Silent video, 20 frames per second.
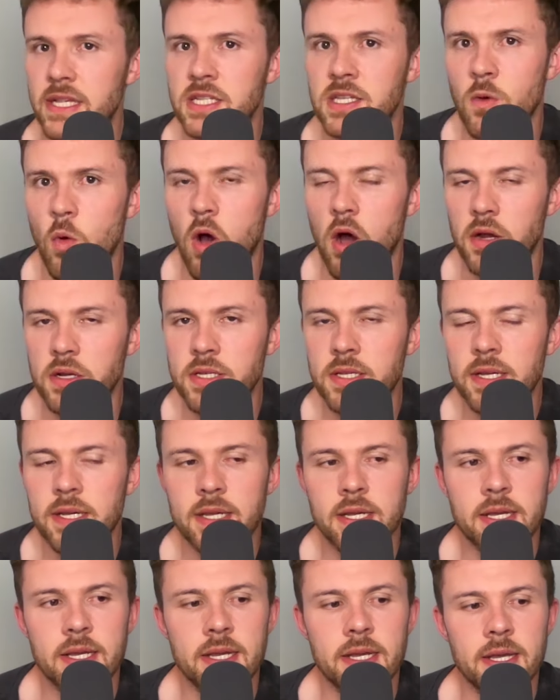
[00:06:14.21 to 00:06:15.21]
squad.
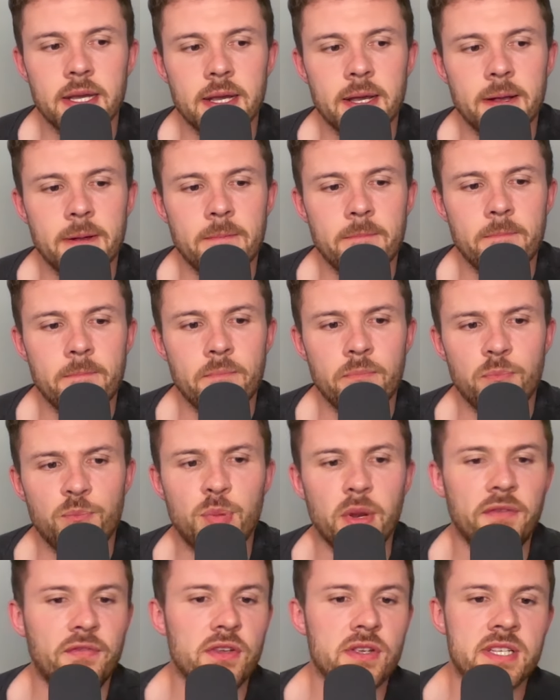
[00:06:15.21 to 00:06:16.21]

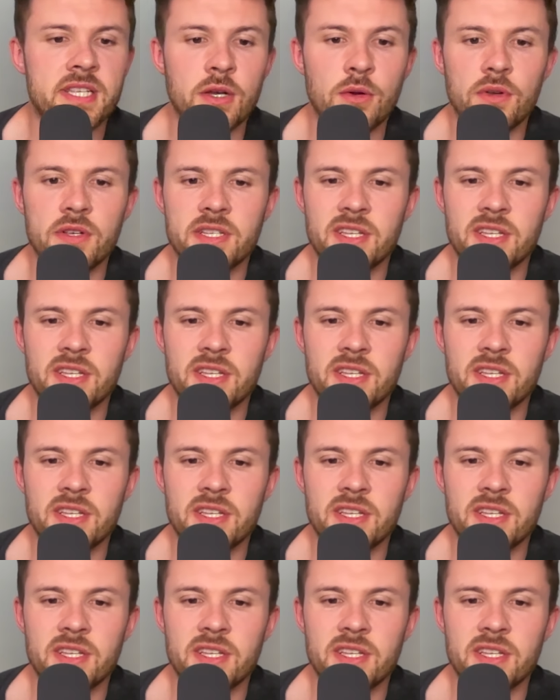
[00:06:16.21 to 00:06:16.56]
But if you still